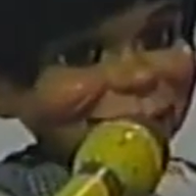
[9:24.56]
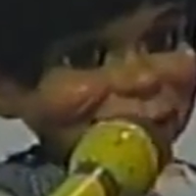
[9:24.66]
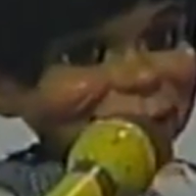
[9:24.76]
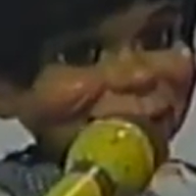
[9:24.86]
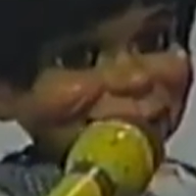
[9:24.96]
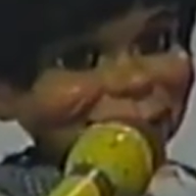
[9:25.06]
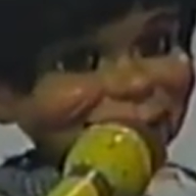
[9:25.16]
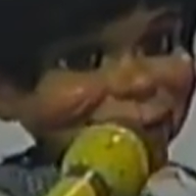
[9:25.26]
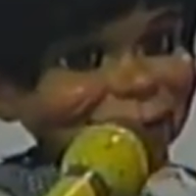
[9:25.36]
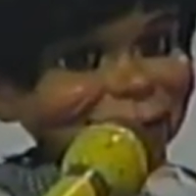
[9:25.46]

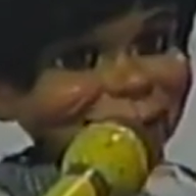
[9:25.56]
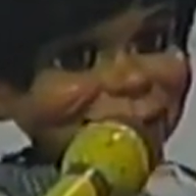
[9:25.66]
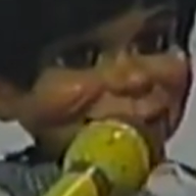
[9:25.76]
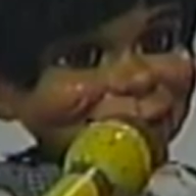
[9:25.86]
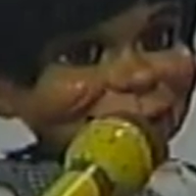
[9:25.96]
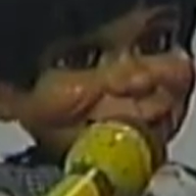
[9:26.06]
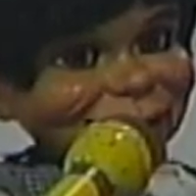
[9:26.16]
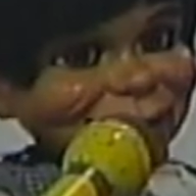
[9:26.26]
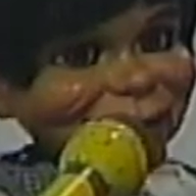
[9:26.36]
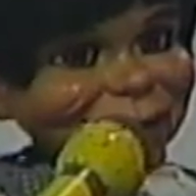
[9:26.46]

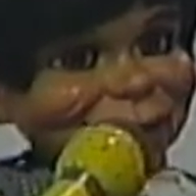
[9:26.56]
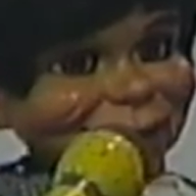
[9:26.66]
[no speech]